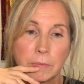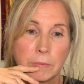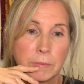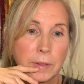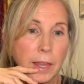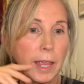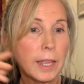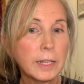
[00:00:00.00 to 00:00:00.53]

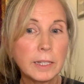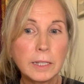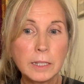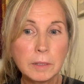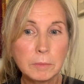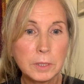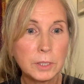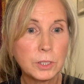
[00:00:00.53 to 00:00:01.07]
Any
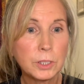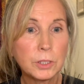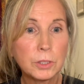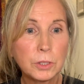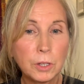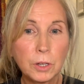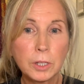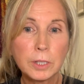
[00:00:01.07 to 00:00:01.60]
image is
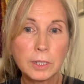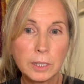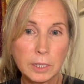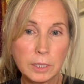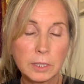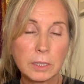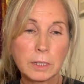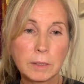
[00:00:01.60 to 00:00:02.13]
not it.